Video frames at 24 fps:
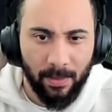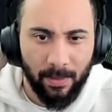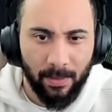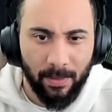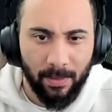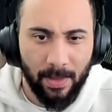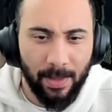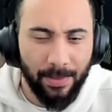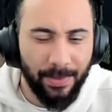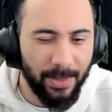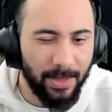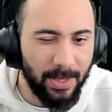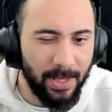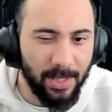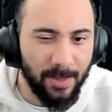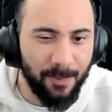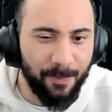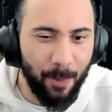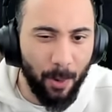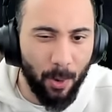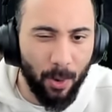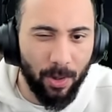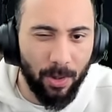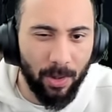Now, this is
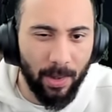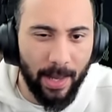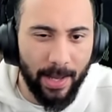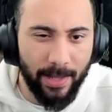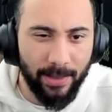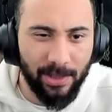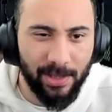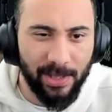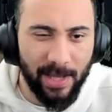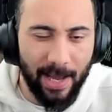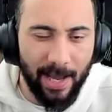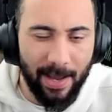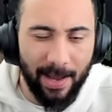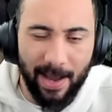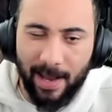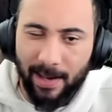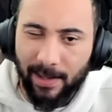borderline chat.